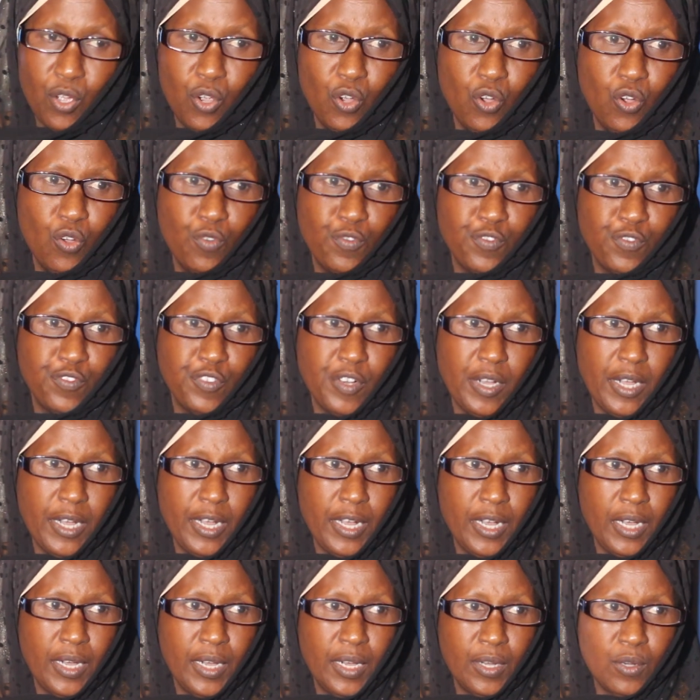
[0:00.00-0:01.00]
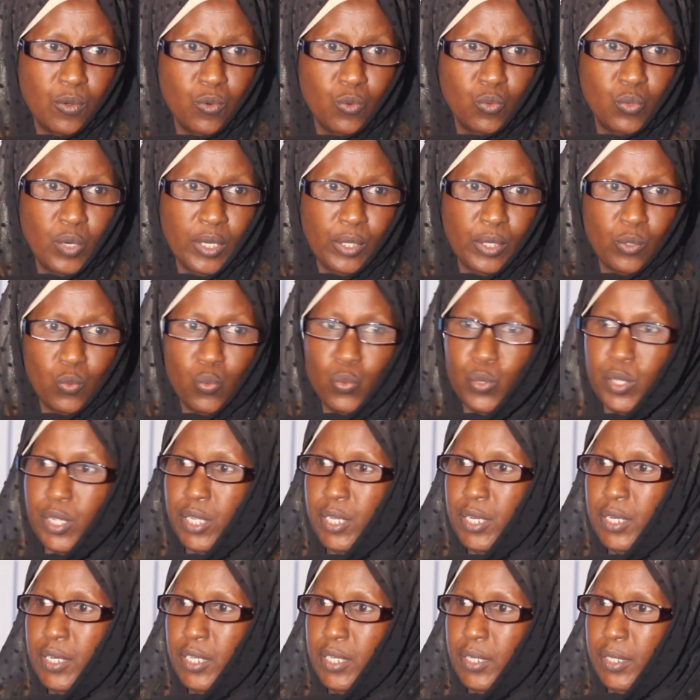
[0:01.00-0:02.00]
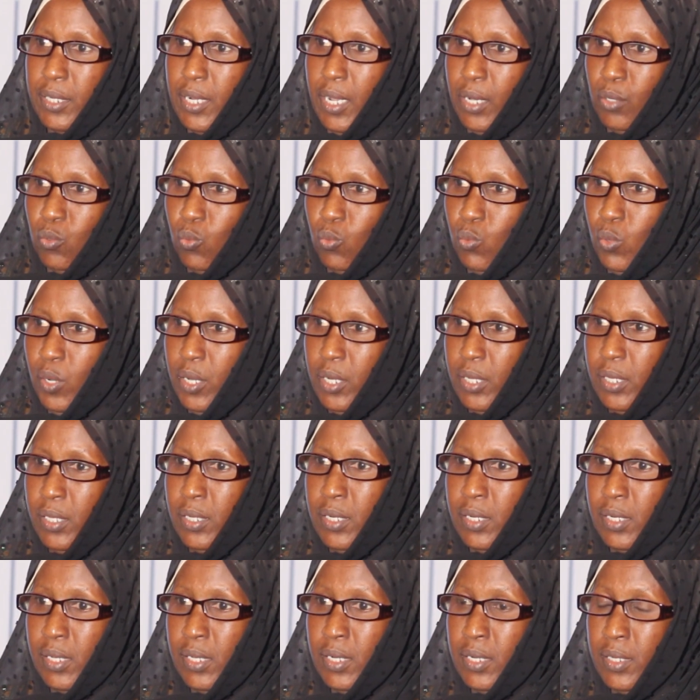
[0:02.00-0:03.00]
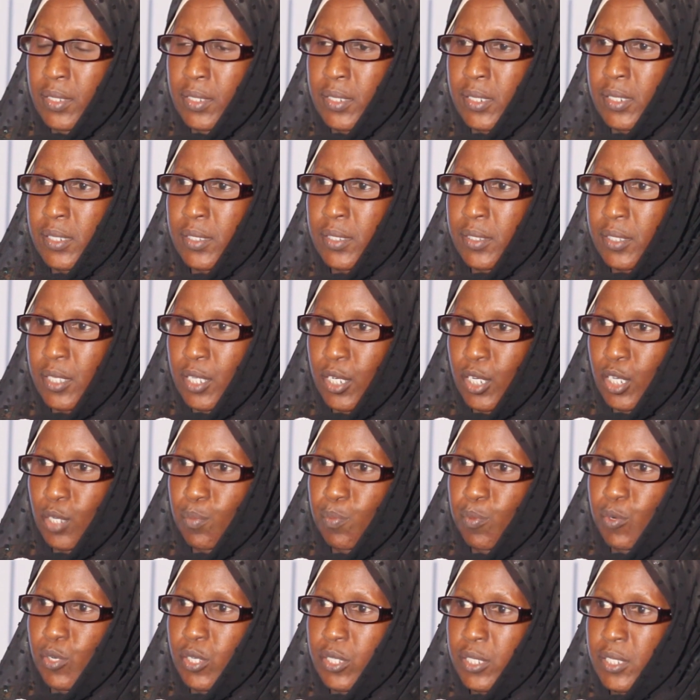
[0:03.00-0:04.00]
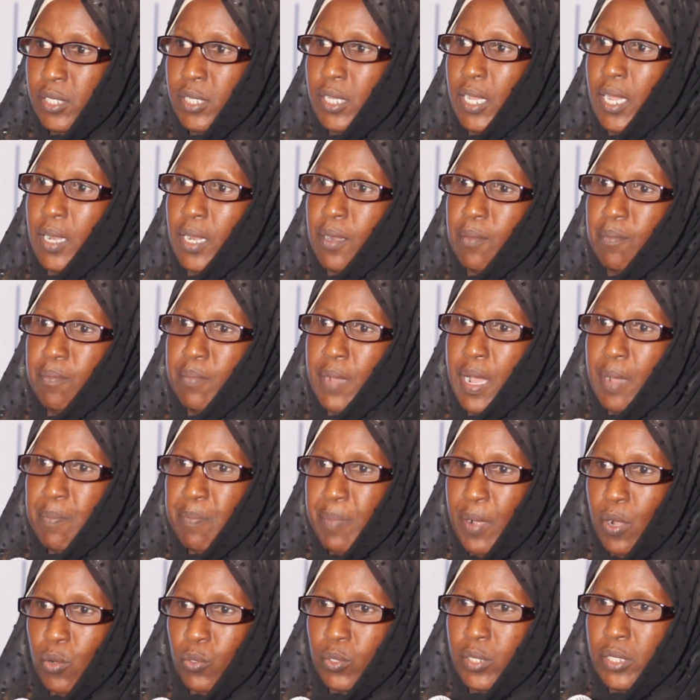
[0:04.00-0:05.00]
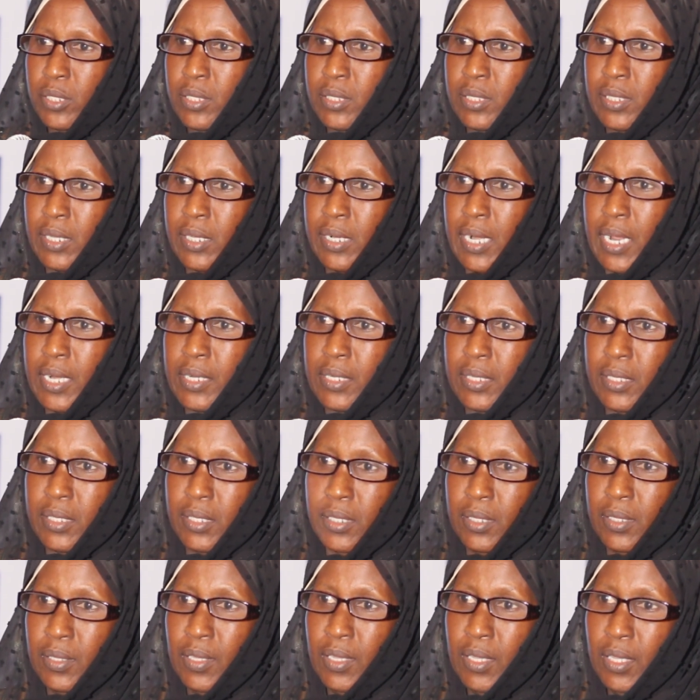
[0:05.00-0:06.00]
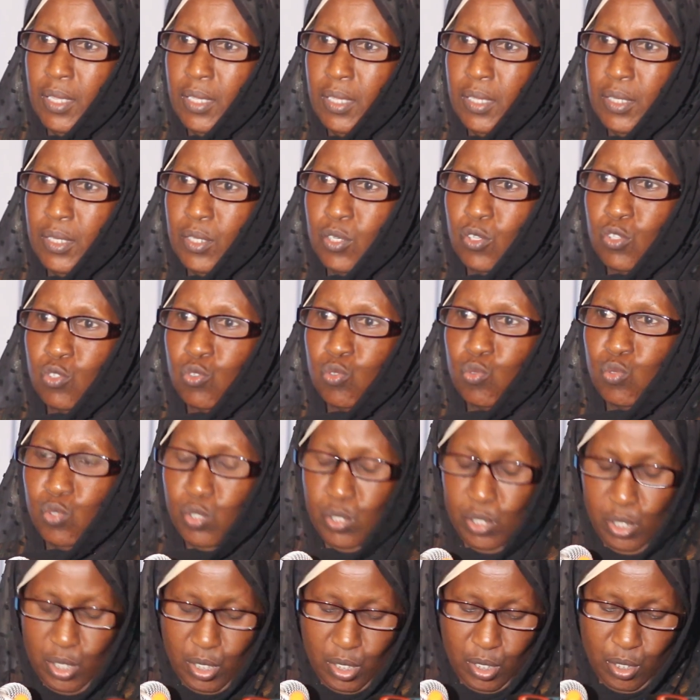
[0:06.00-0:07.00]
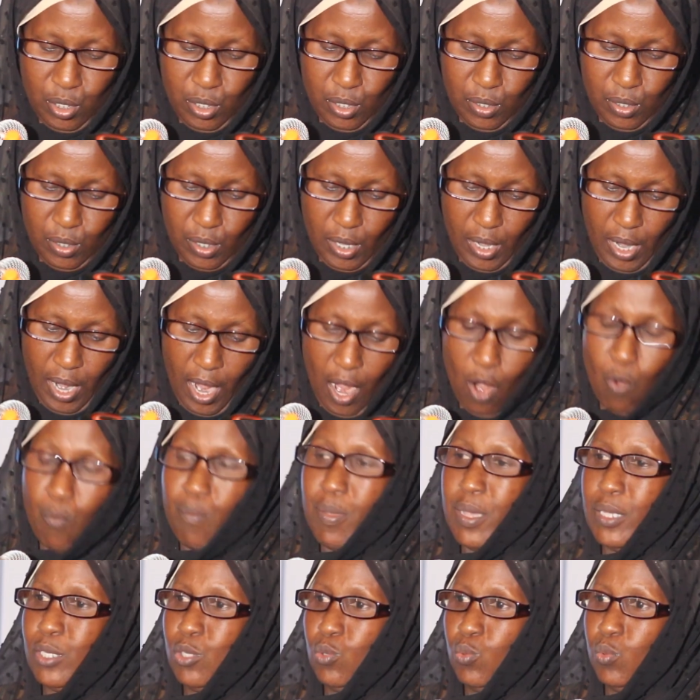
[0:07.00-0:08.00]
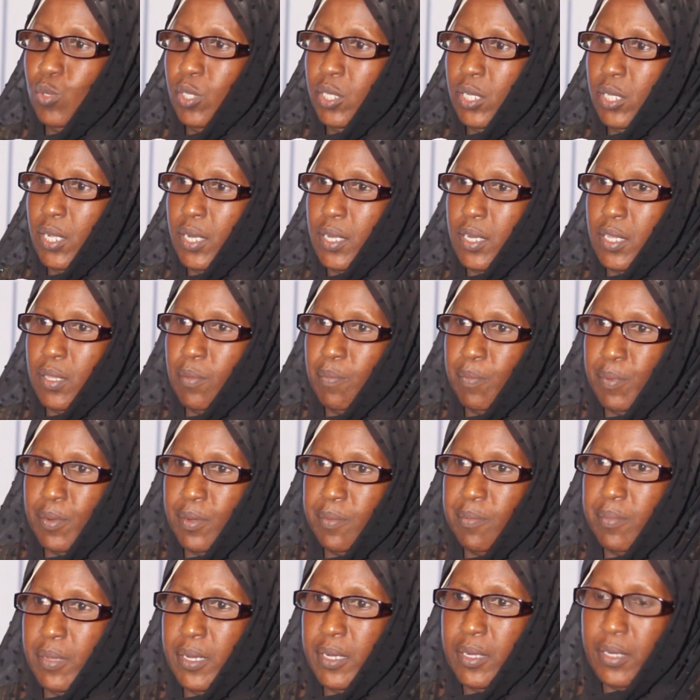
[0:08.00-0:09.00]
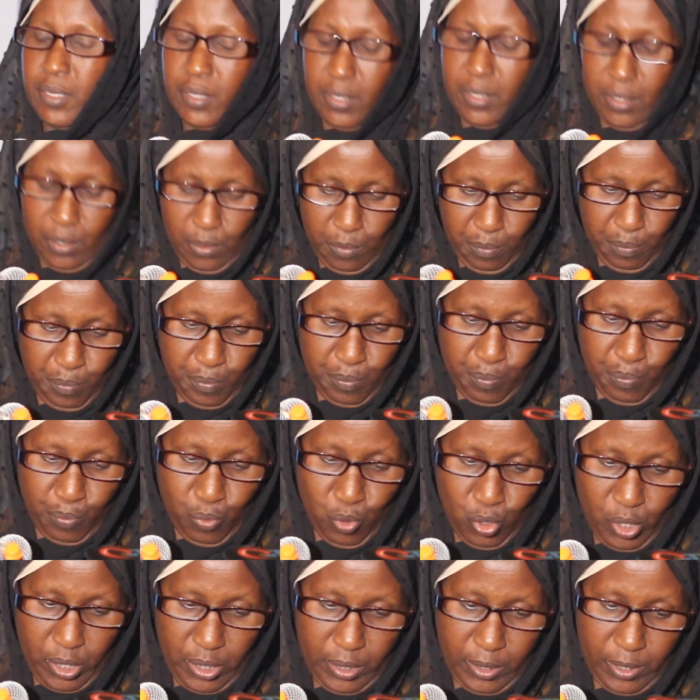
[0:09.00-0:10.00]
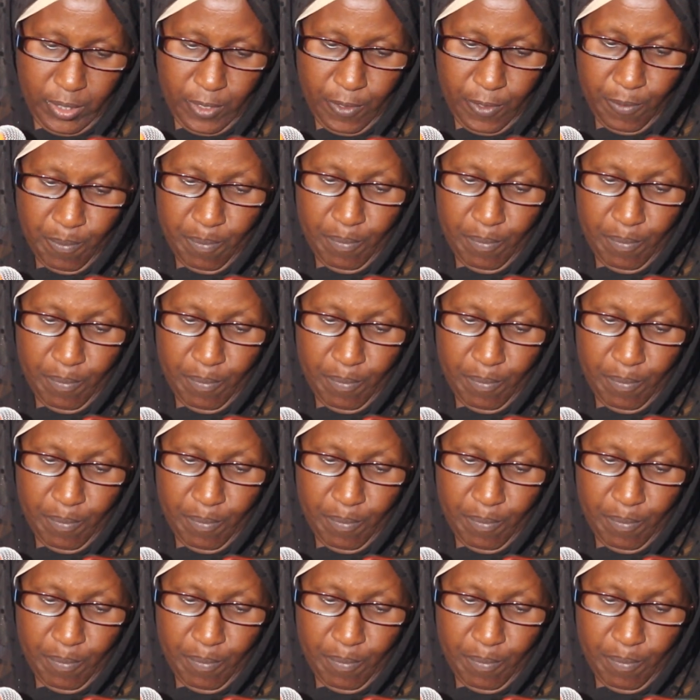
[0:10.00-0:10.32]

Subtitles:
of what we need and what it entails in the policy, and map out a strategy to see how best we can implement the policy.